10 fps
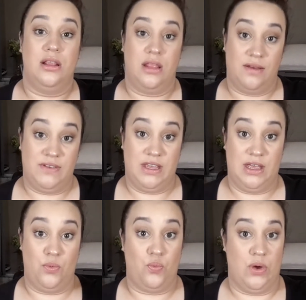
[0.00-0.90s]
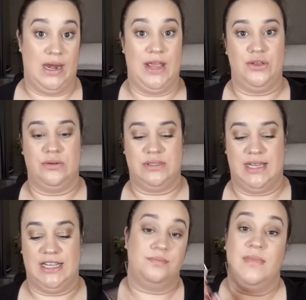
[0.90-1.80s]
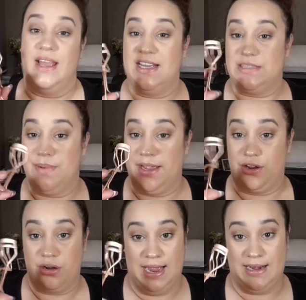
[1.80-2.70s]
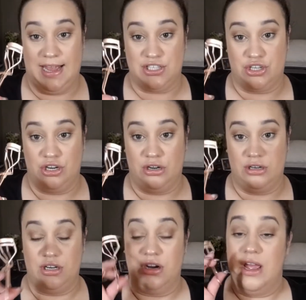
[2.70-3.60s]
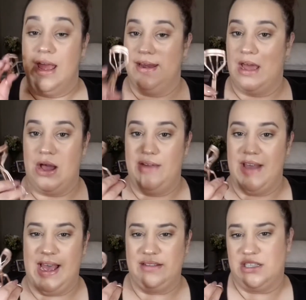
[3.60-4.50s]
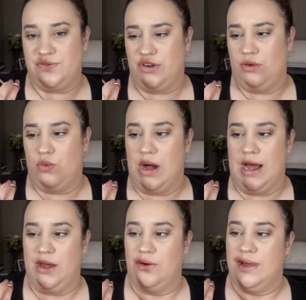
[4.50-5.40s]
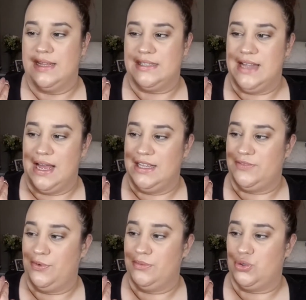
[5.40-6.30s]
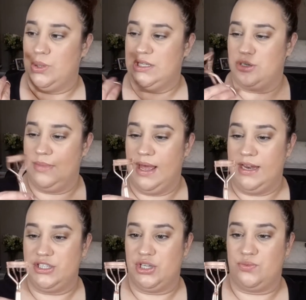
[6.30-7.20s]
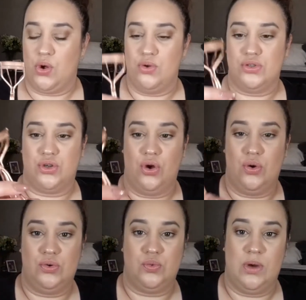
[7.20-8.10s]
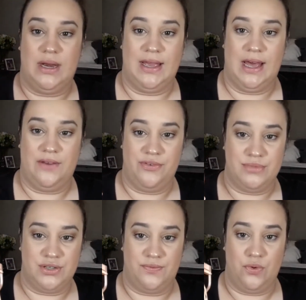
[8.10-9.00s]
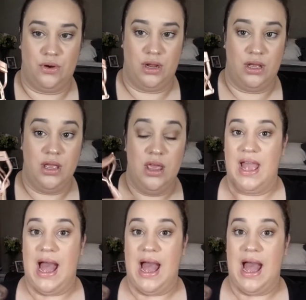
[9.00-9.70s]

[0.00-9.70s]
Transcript: loving it when I use it, it's my eyelash curler. Now, I've had this for a while. It's from Tweezerman. It's the rose gold one. I got it from Sephora.